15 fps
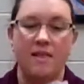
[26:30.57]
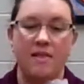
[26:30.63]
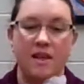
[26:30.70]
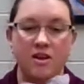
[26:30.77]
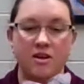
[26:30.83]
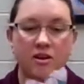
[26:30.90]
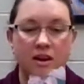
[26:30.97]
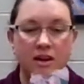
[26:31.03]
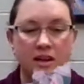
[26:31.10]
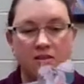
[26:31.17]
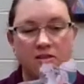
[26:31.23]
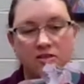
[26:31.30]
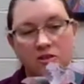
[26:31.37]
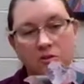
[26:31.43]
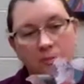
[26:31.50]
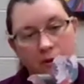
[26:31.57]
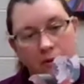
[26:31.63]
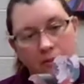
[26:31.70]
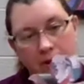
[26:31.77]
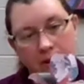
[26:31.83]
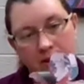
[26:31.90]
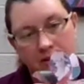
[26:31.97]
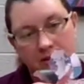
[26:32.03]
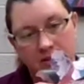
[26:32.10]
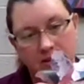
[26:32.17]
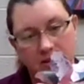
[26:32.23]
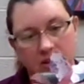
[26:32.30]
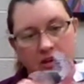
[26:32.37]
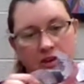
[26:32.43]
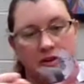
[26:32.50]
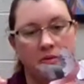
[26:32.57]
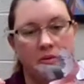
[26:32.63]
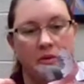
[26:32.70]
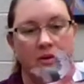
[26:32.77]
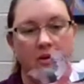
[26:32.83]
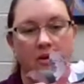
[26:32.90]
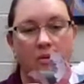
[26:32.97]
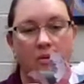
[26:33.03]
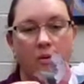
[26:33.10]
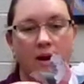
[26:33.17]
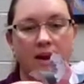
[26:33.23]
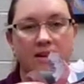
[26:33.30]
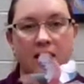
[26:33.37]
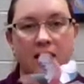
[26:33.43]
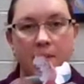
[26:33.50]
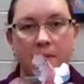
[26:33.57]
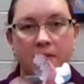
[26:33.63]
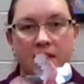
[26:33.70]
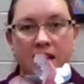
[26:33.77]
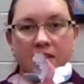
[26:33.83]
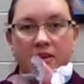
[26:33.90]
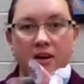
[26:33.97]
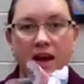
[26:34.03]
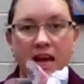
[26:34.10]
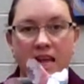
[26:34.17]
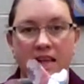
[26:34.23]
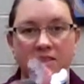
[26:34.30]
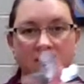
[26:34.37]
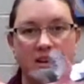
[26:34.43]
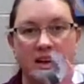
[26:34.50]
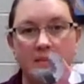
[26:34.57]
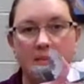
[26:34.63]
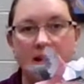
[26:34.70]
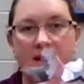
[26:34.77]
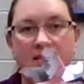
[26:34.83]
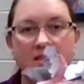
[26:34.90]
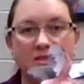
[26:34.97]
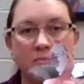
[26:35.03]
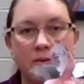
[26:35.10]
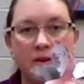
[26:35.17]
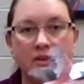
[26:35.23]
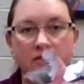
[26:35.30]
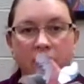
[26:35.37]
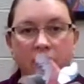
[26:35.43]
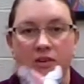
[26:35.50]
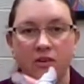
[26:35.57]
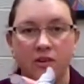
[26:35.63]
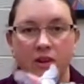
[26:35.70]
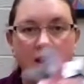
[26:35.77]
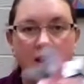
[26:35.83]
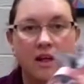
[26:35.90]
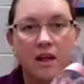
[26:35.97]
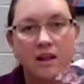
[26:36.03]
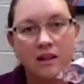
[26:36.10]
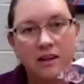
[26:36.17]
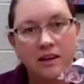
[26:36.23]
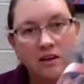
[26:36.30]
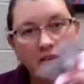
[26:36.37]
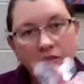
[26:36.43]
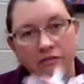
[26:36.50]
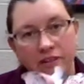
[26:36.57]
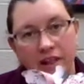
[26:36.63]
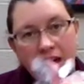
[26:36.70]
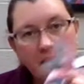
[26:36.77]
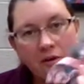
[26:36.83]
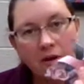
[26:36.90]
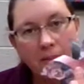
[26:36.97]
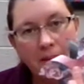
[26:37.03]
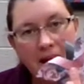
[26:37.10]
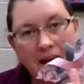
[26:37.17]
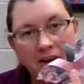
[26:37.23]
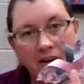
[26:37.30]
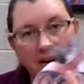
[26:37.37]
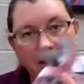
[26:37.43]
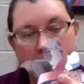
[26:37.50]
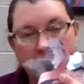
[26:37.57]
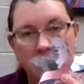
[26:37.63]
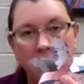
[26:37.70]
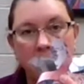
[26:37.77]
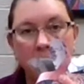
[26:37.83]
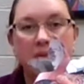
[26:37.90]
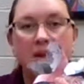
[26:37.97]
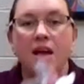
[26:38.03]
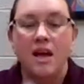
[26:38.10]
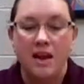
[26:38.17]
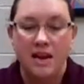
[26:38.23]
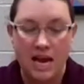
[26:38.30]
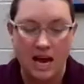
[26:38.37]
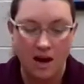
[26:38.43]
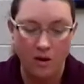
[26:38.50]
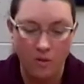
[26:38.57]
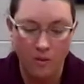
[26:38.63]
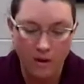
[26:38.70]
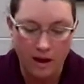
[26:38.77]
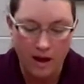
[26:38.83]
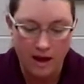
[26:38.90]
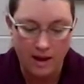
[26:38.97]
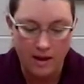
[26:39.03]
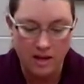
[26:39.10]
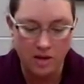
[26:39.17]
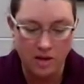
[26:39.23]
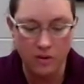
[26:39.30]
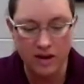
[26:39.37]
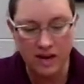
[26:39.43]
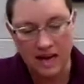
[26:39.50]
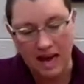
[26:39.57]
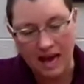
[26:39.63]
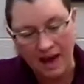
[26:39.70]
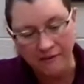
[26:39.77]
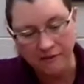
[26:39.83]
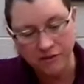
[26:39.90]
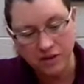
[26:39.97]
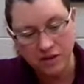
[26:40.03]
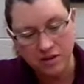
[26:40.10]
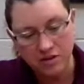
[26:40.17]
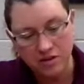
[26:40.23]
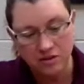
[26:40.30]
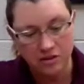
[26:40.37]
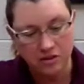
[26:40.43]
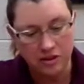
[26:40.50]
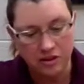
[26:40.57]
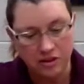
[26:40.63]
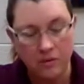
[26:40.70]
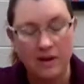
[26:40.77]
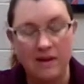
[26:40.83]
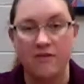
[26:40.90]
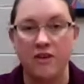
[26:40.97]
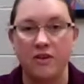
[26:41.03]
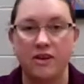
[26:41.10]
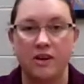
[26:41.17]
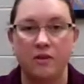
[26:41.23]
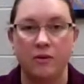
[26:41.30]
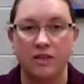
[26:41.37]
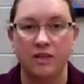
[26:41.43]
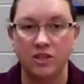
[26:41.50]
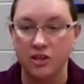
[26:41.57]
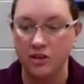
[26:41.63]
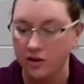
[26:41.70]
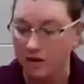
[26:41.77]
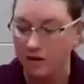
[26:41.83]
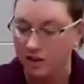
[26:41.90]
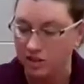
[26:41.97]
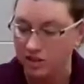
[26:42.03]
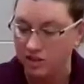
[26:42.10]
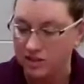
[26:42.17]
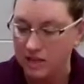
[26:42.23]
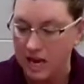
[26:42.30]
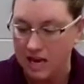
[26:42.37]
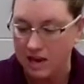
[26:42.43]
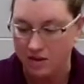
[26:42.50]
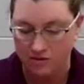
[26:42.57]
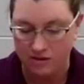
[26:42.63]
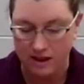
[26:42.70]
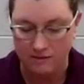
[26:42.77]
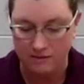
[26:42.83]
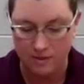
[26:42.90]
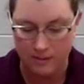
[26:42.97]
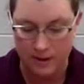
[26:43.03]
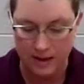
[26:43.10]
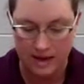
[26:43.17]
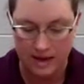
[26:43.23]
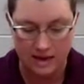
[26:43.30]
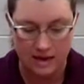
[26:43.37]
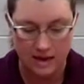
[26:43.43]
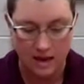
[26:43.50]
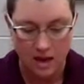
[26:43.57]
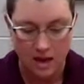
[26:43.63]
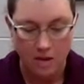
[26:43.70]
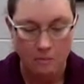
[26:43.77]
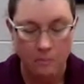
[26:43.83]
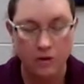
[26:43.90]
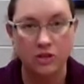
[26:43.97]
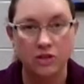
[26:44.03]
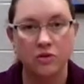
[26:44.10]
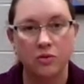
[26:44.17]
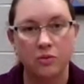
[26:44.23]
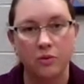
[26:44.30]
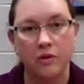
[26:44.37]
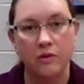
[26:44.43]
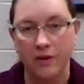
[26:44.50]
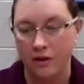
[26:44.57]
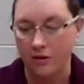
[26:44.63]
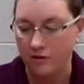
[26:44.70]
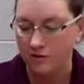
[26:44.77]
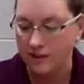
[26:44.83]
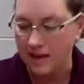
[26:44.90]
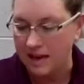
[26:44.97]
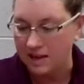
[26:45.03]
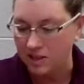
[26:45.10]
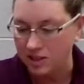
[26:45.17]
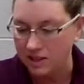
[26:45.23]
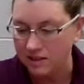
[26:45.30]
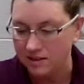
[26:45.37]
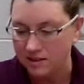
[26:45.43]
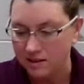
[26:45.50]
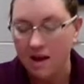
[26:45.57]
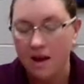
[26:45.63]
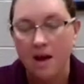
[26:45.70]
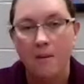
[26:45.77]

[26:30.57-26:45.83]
And then you're gonna superimpose the two, one on top of the other, and it's gonna make this beautiful little flower pattern here. Now, uh, you wouldn't have to use glue if you didn't want to. You could just take your safety pin and push through those edges.